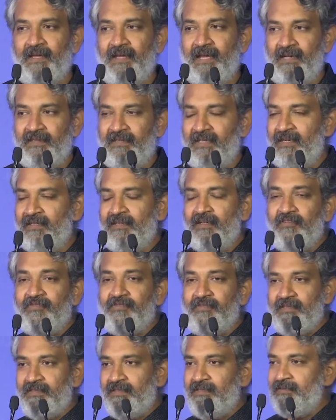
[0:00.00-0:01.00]
And at the end
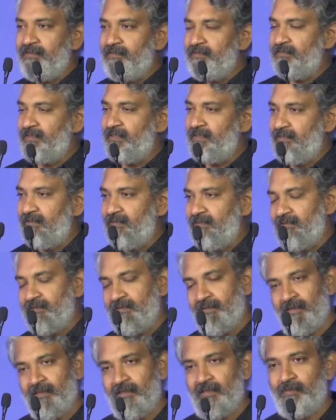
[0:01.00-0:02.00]
of
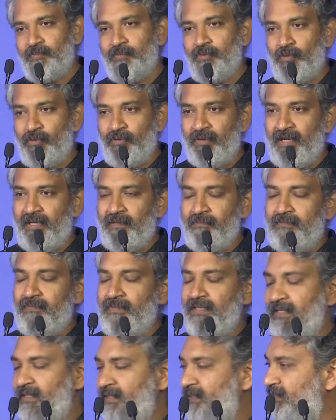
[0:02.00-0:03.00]
the program,
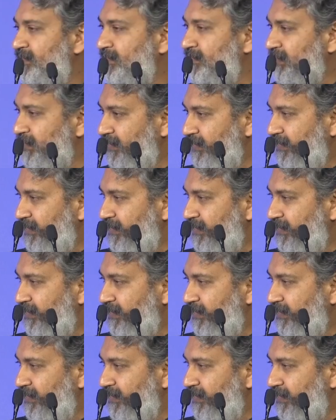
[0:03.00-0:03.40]
I